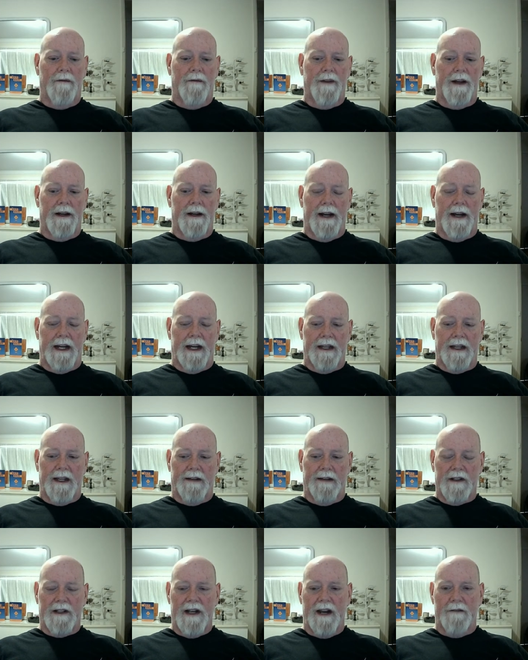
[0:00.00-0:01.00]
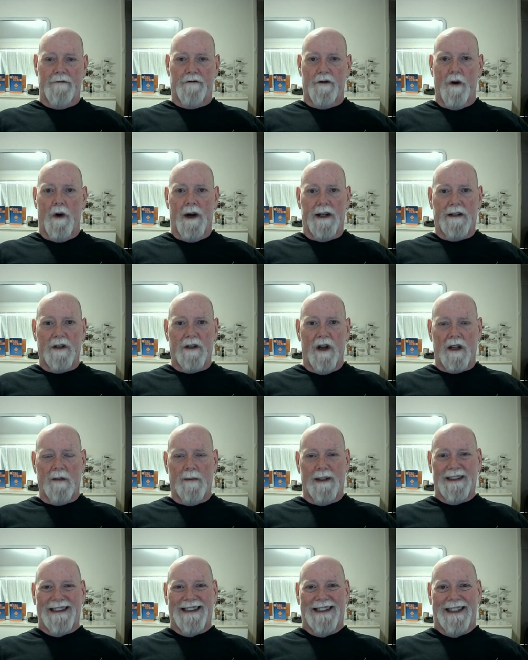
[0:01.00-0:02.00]
I can't think of his name. Freud talked
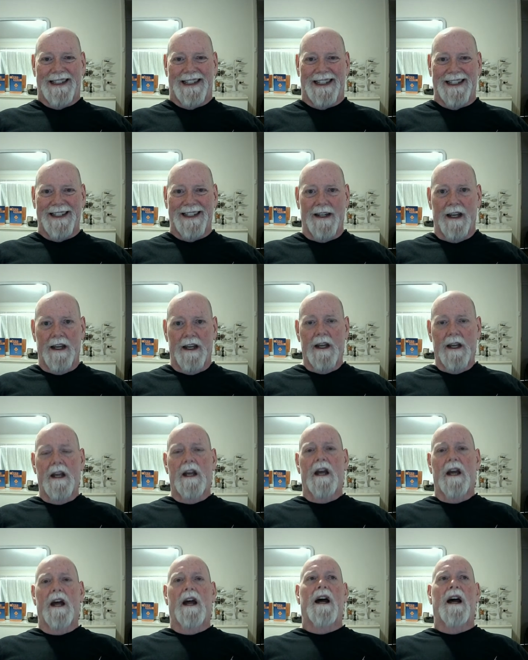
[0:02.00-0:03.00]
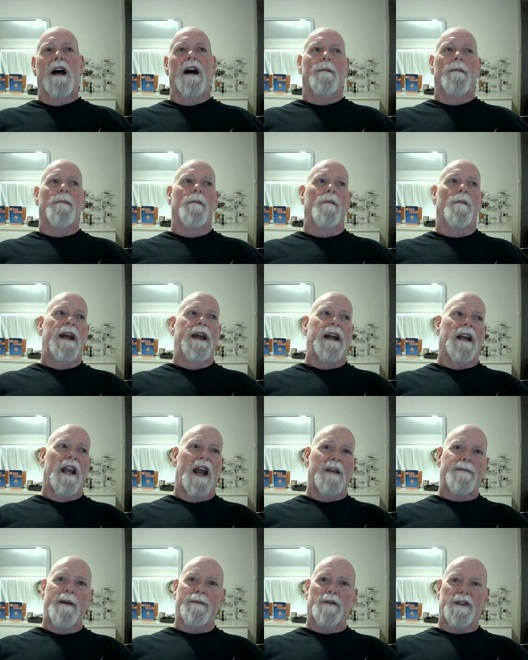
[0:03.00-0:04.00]
about the id. And a lot
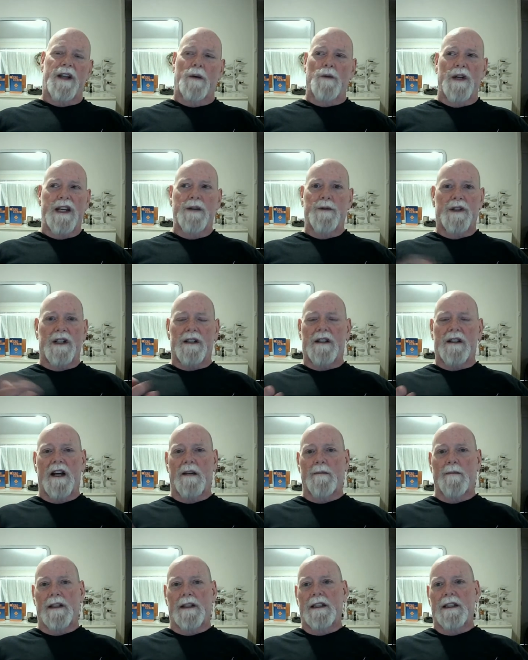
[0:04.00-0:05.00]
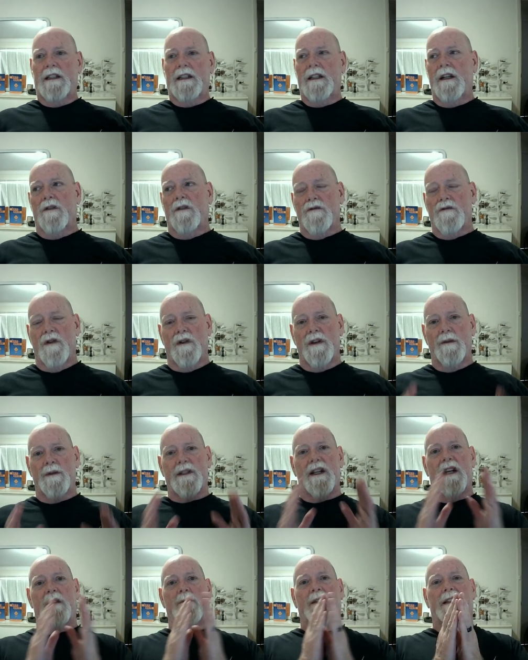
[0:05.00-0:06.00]
of people say, well, he was just talking about the ego. No, he was
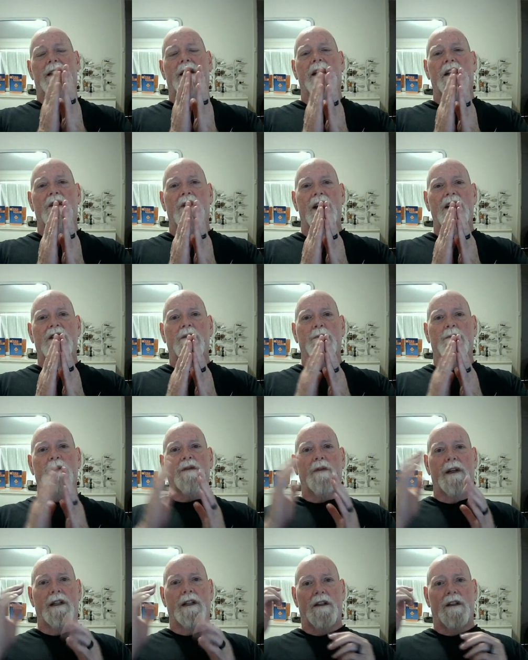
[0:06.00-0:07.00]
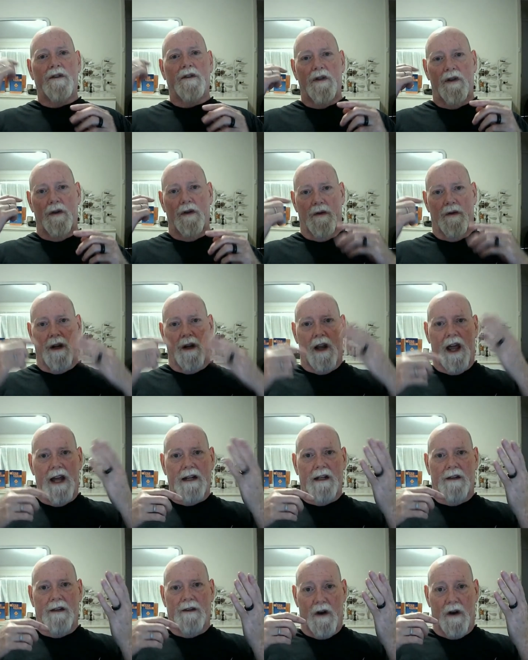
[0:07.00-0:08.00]
talking about the integration between the two, the light
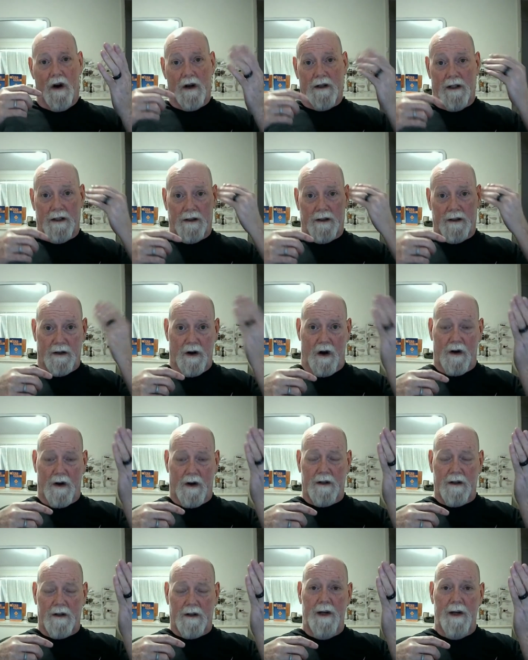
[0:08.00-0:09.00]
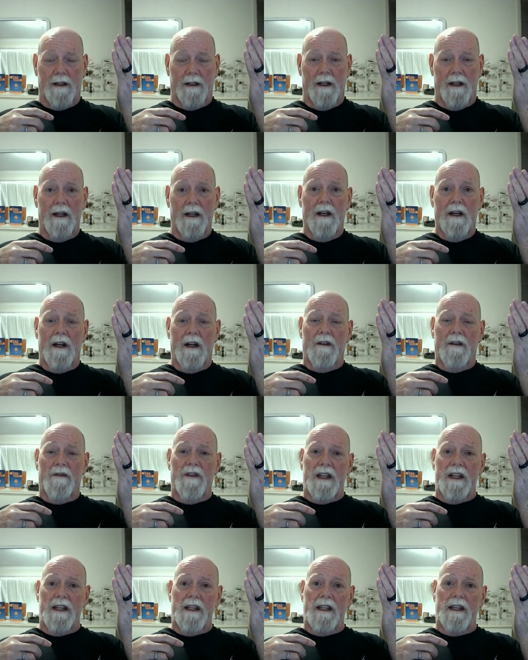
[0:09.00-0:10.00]
and the darkness being the
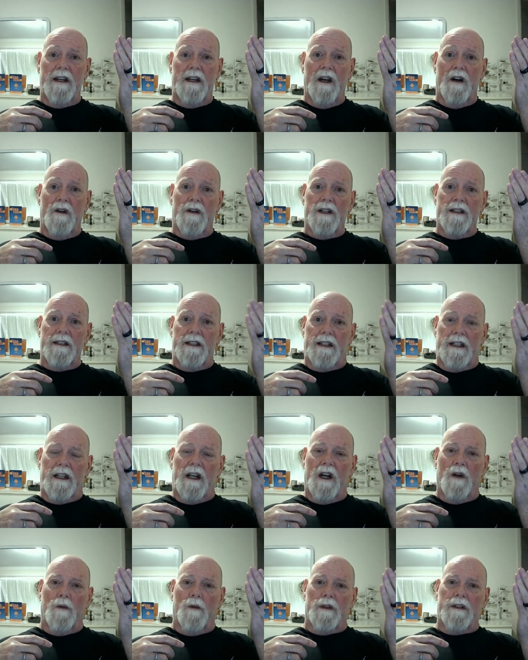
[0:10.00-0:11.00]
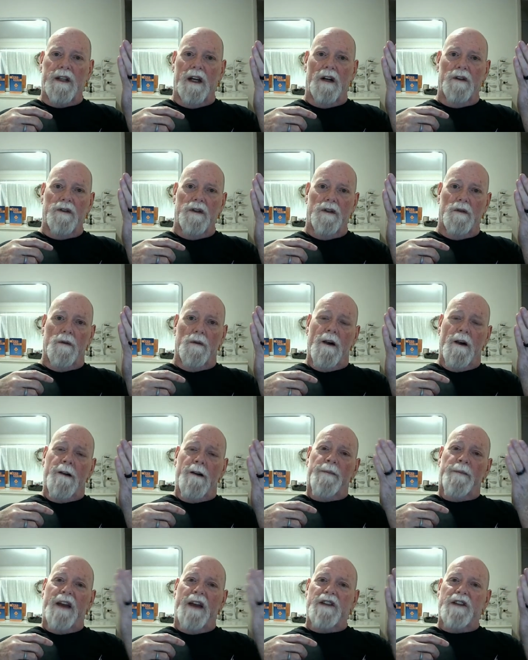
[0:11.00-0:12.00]
ego, because the ego will tell you
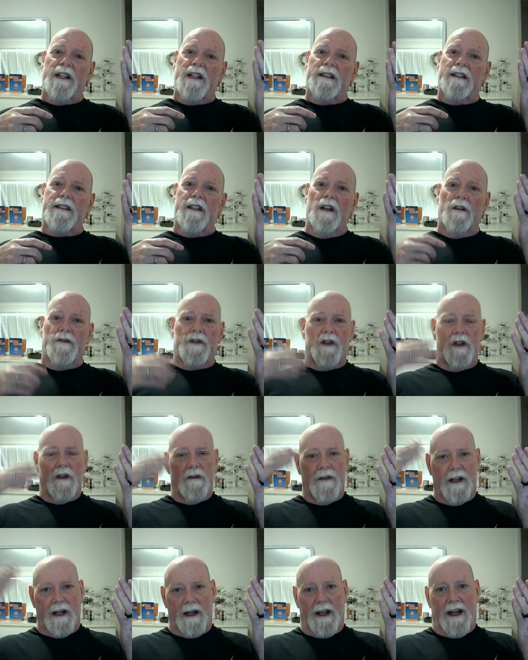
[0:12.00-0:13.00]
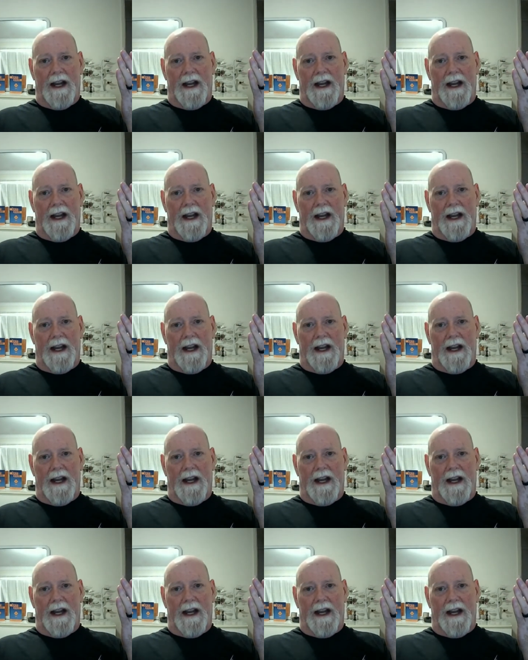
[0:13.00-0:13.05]
everything is self-serving.